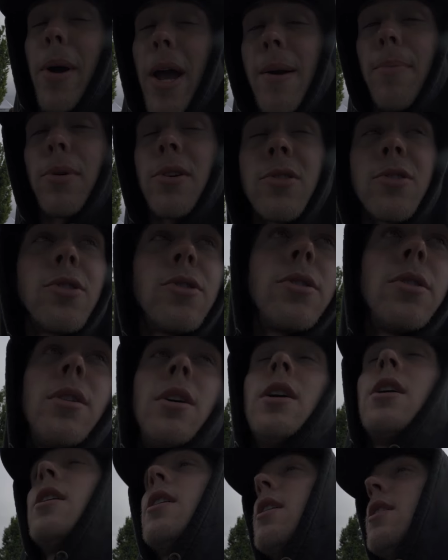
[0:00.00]
papers to,
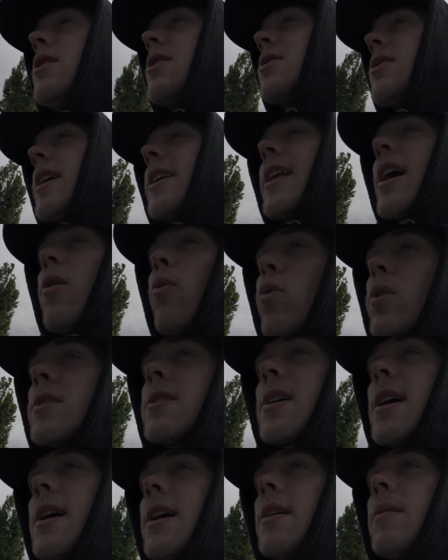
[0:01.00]
just like that one
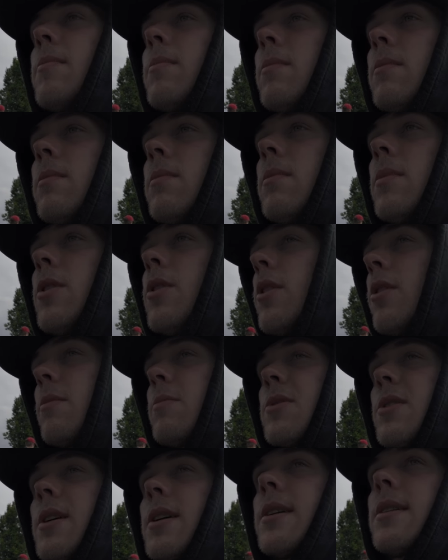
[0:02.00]
time. You know what
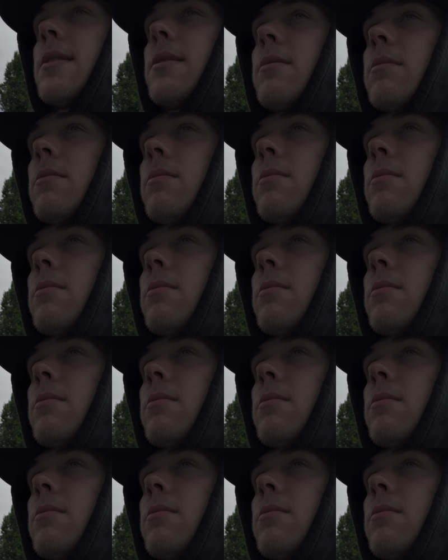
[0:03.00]
I'm saying?